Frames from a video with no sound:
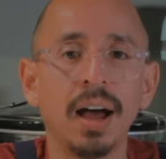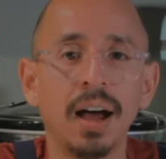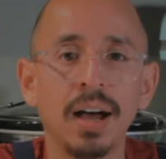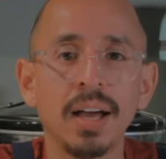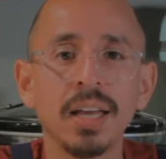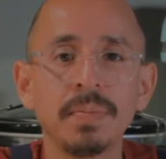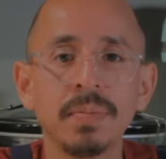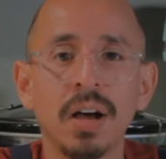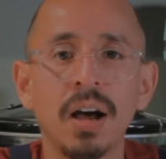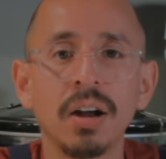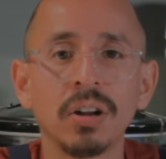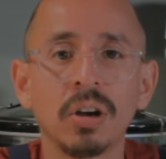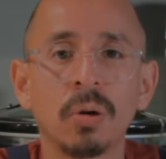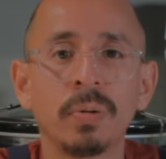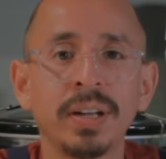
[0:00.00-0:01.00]
I am
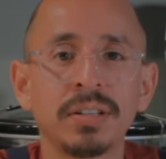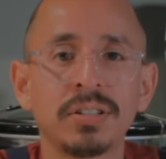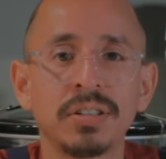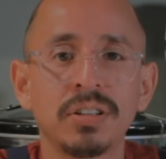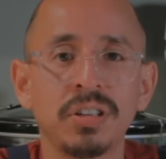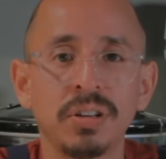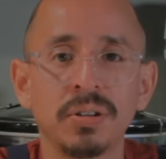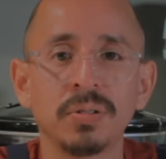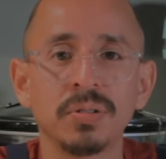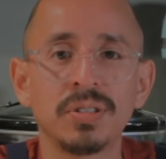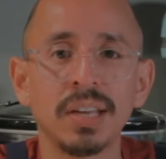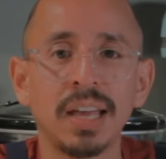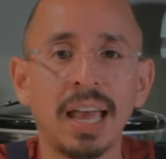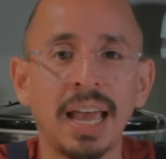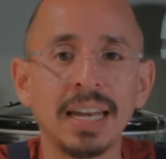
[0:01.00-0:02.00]
not going to
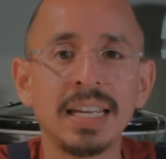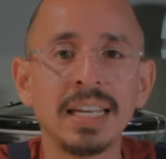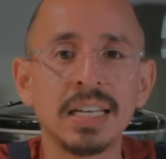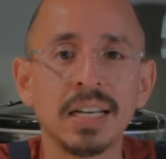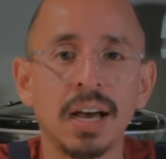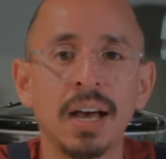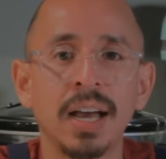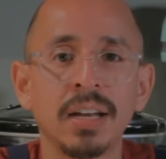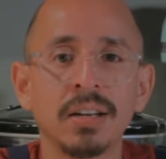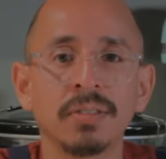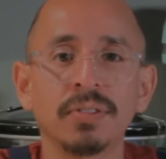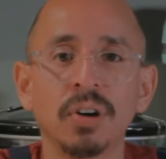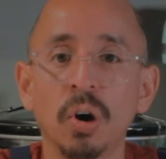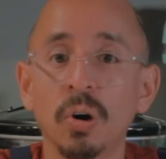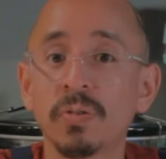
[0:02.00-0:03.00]
use any kind
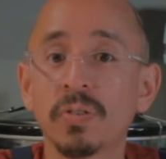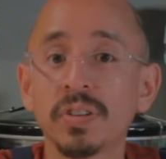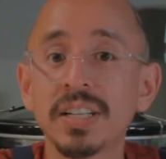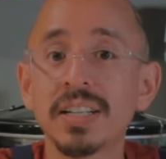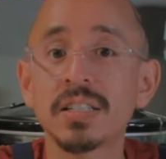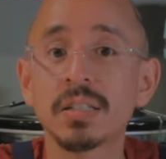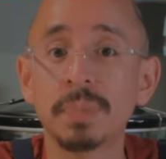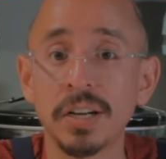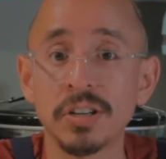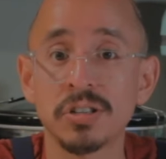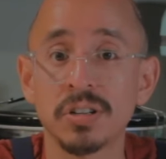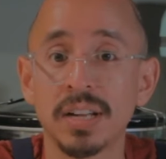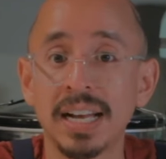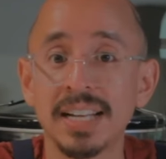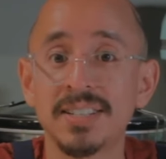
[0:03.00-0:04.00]
of overly
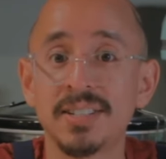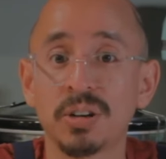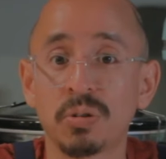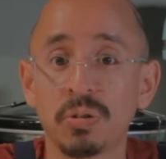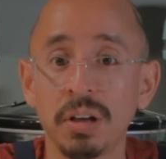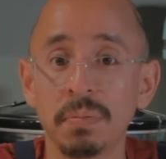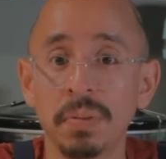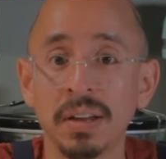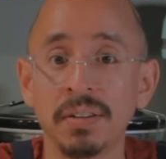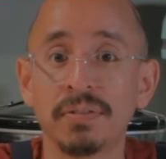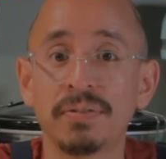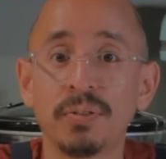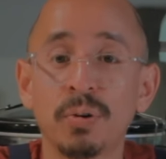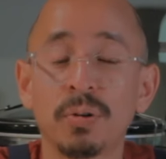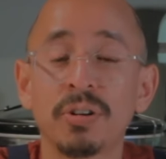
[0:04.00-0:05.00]
specialized equipment
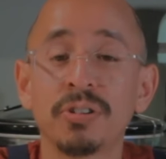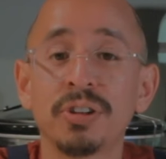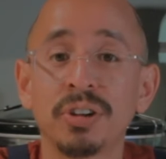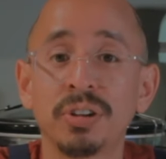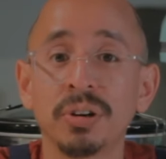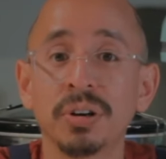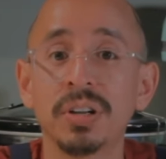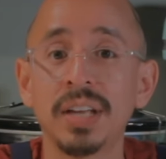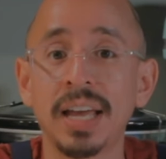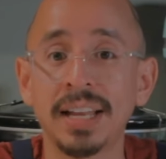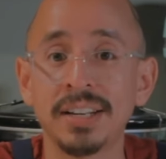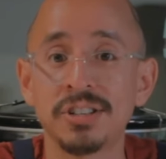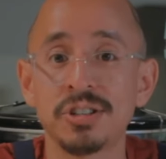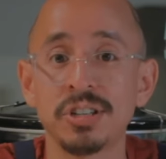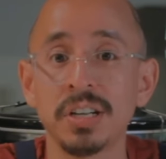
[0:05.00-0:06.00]
for the good
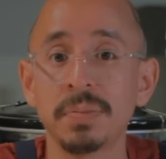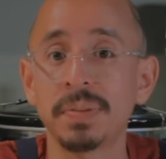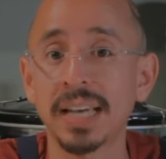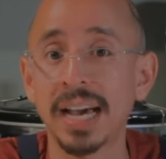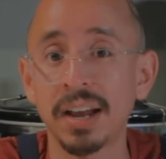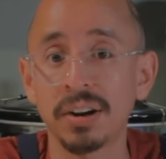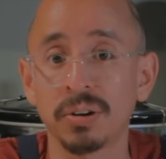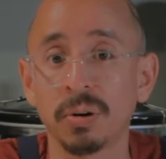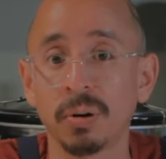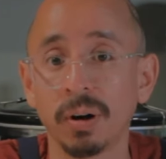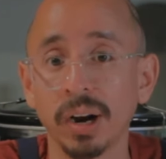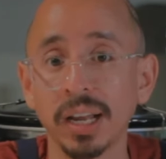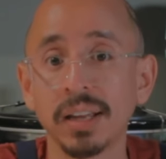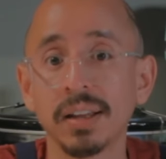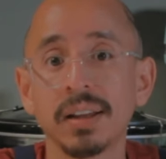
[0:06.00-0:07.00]
and cheap
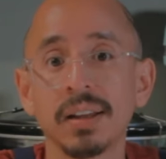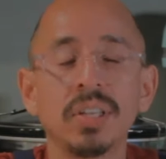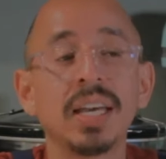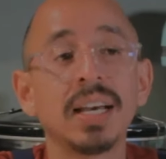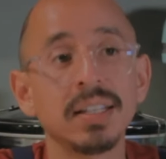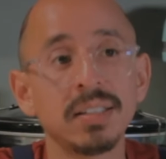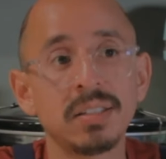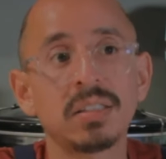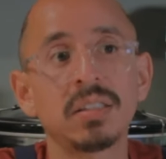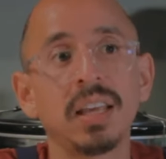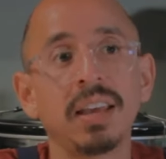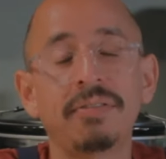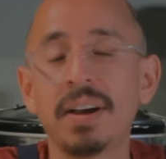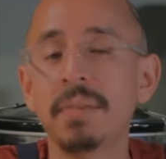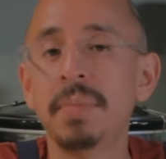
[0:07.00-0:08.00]
category. Yes,
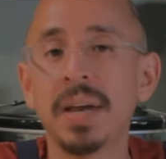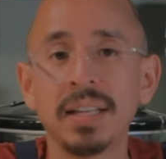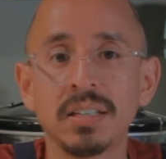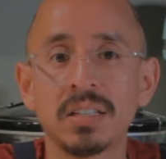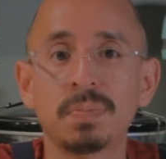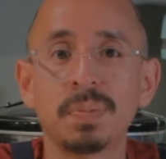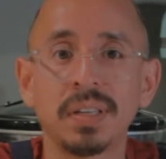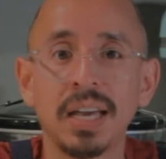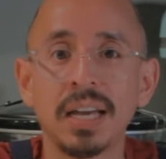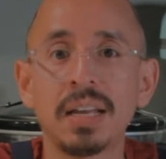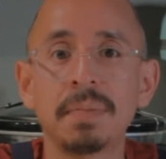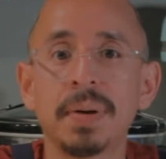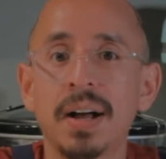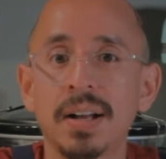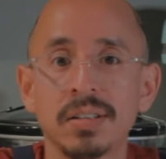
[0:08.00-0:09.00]
if I made the
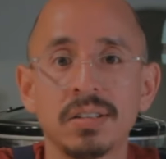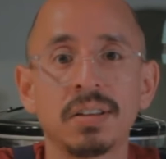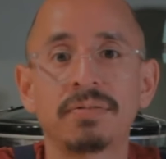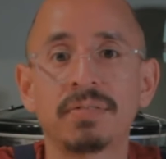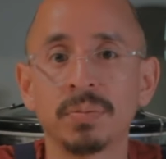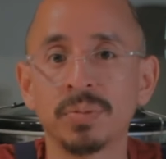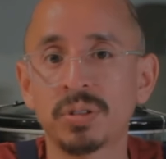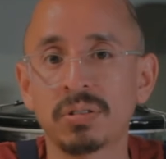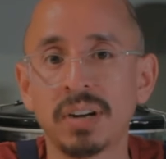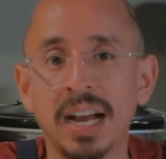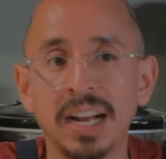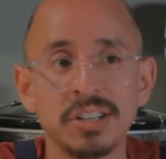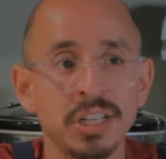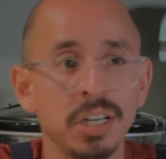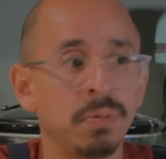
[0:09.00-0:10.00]
spaghetti pasta from
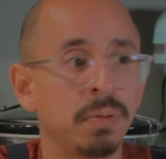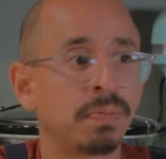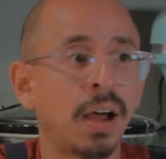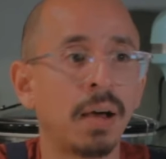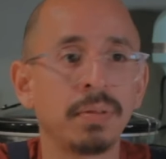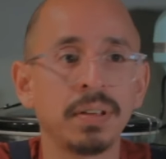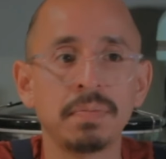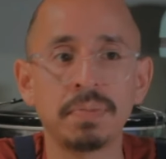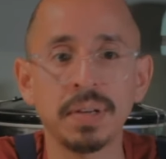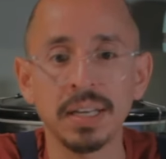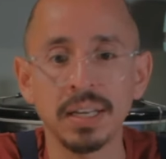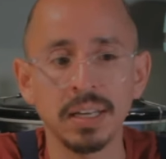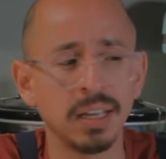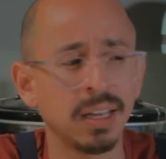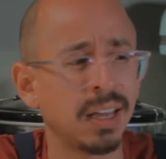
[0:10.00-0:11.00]
scratch, it would probably
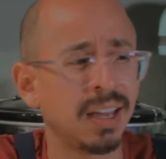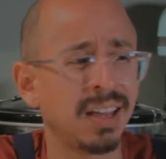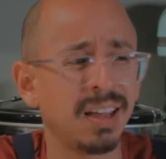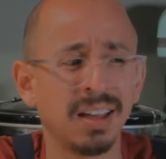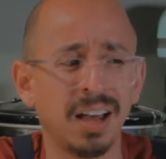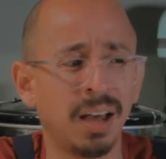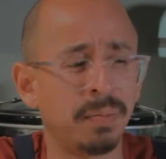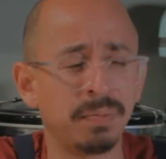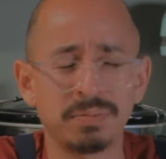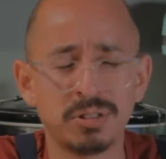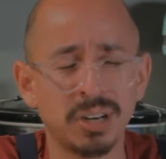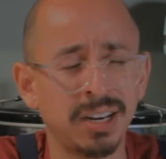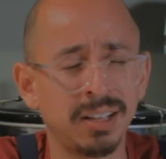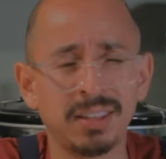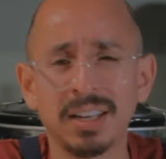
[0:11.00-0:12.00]
be, I'm
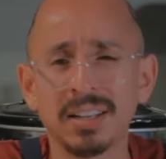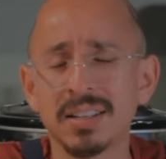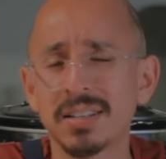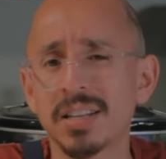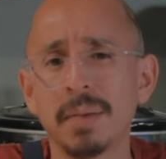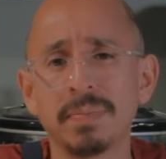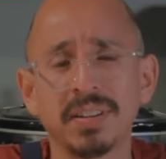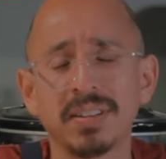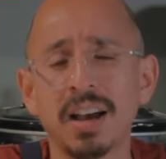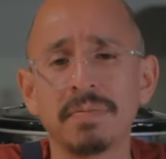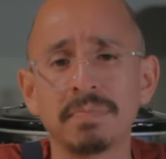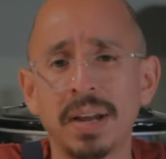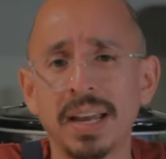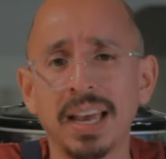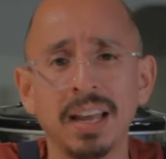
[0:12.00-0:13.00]
trying to think of this off the
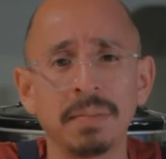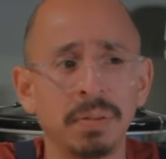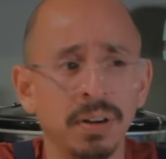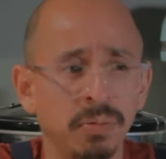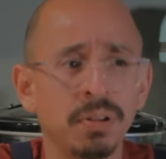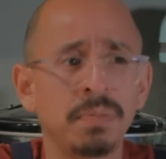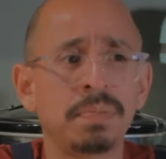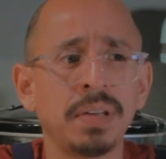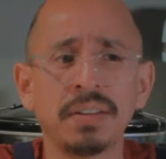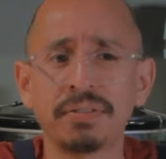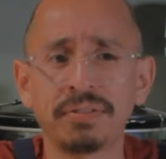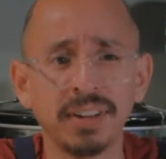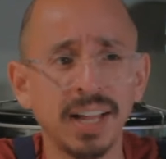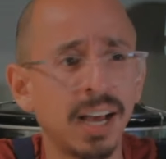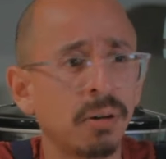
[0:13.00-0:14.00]
top of my head, but it would be
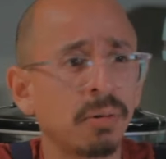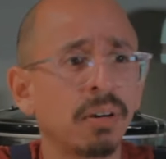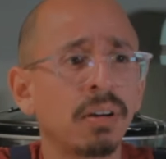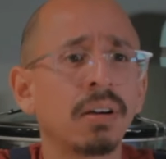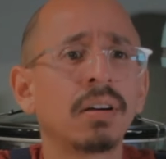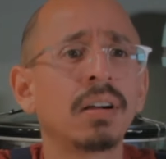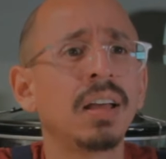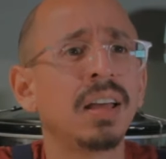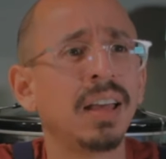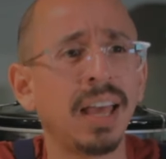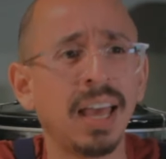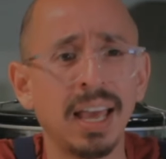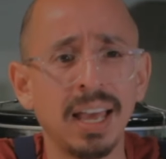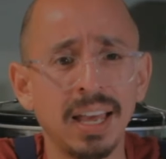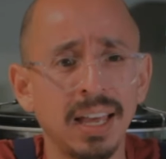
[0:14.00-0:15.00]
flour,
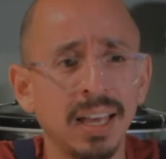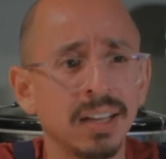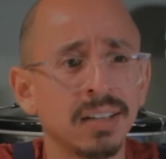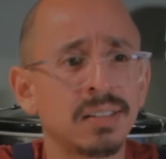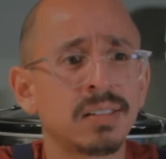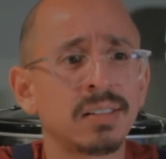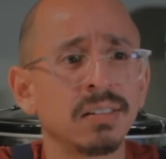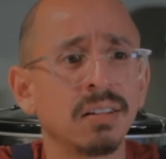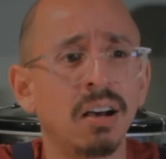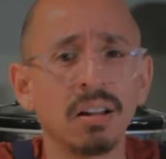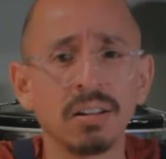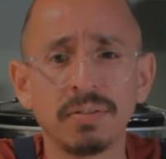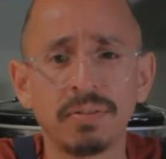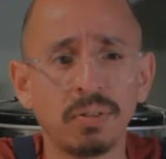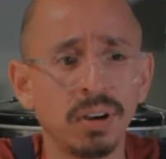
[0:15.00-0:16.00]
eggs,
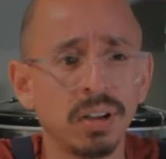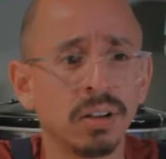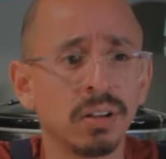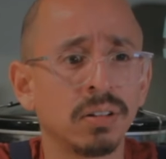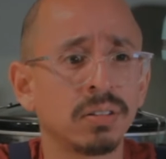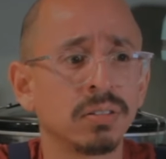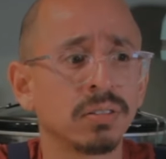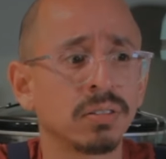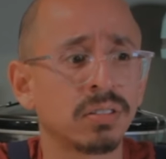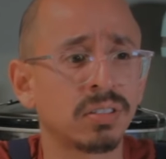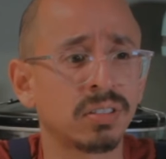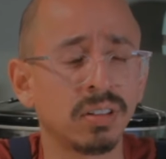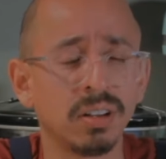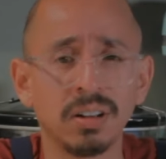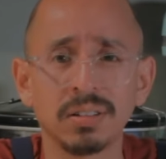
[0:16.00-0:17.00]
olive oil,
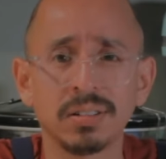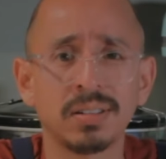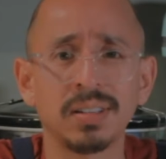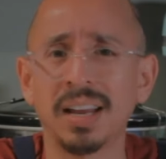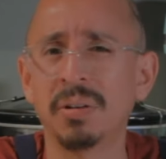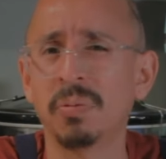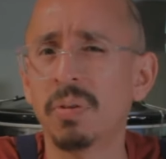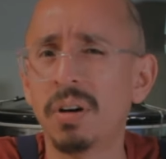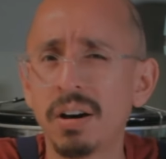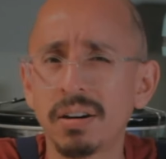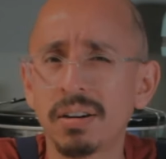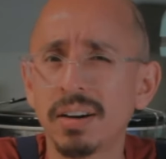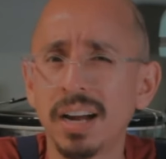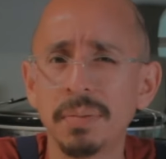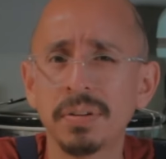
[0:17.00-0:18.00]
salt, and
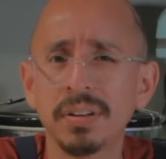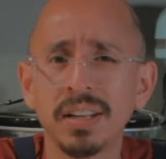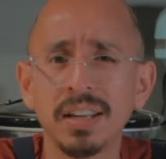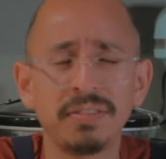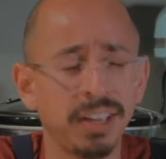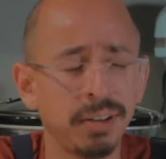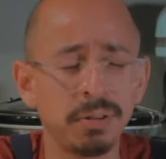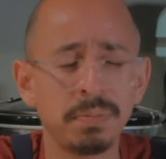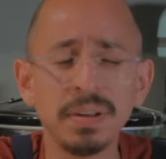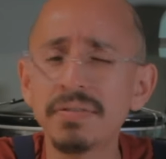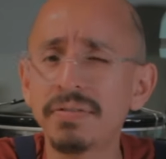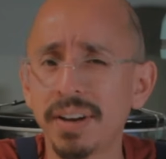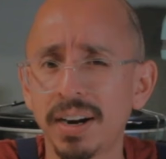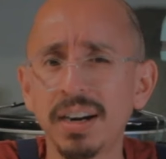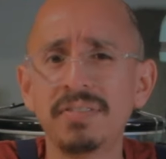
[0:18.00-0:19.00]
water, I believe. It would be
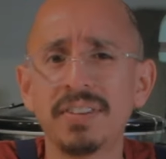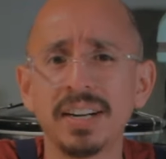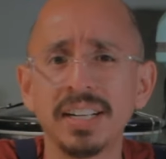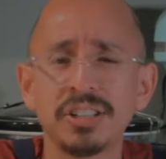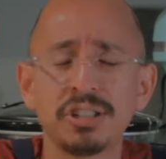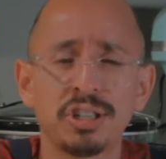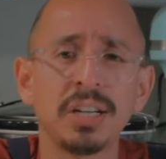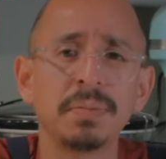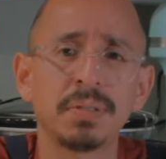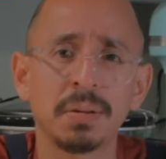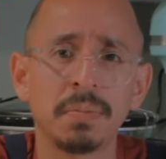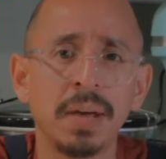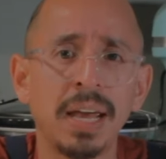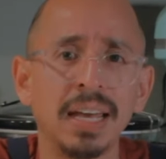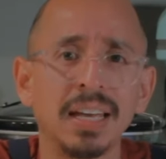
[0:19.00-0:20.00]
very, very cheap
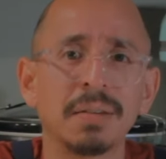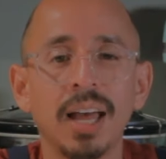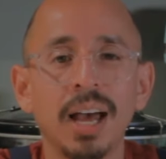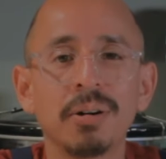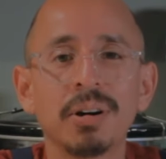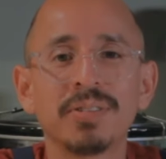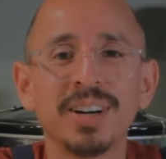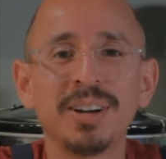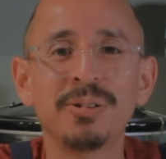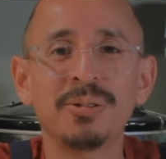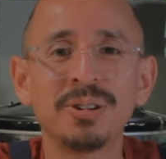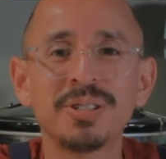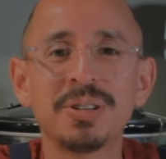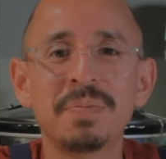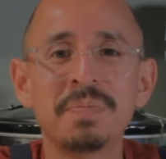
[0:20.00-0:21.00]
to make. However, in
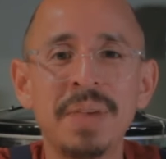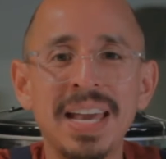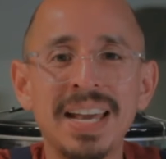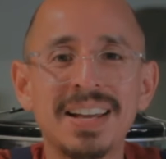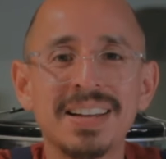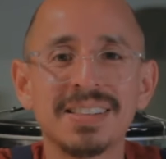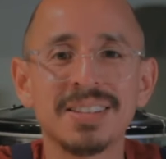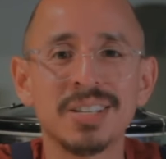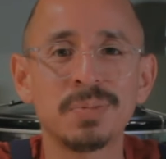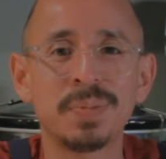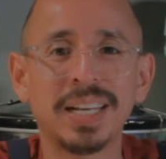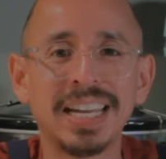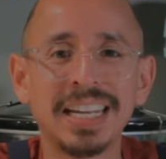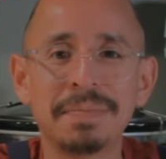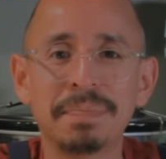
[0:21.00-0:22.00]
order to make the
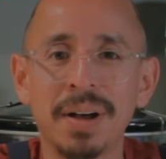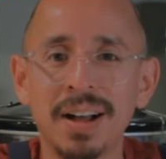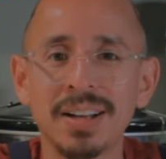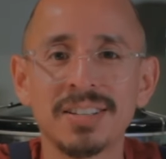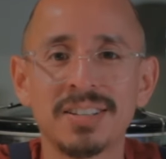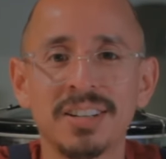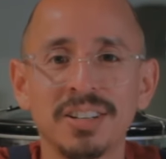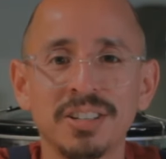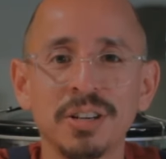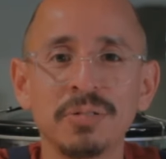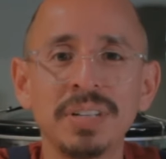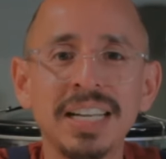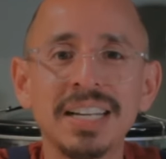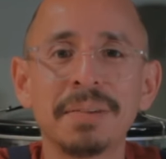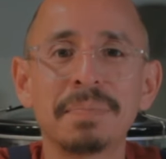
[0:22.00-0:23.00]
spaghetti pasta, you
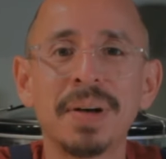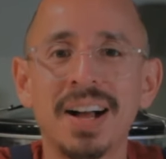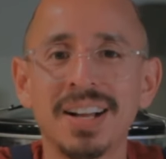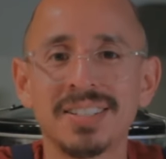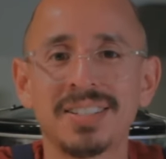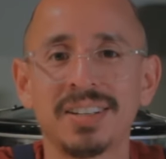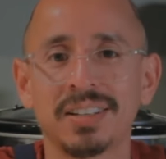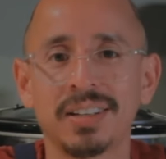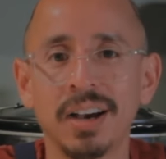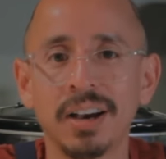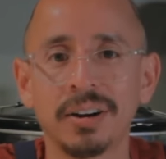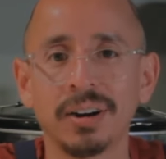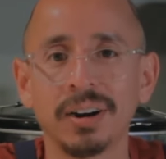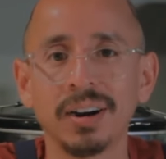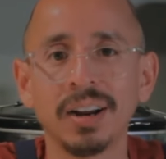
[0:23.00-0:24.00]
need a pasta
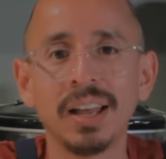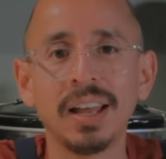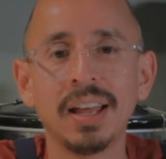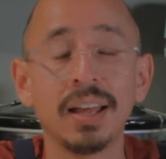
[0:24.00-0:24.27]
cutter.